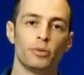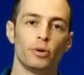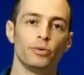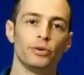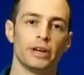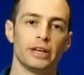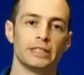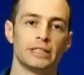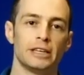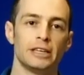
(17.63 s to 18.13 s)

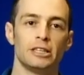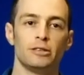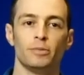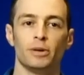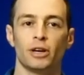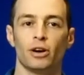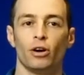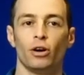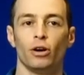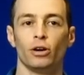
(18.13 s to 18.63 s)
bone density to
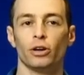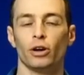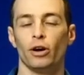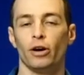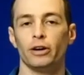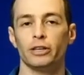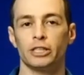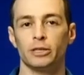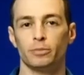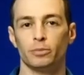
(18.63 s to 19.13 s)
be called
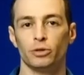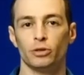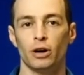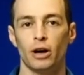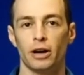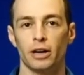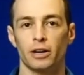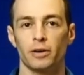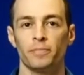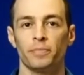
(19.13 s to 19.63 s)

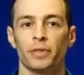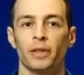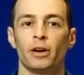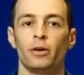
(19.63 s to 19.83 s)
osteoporotic?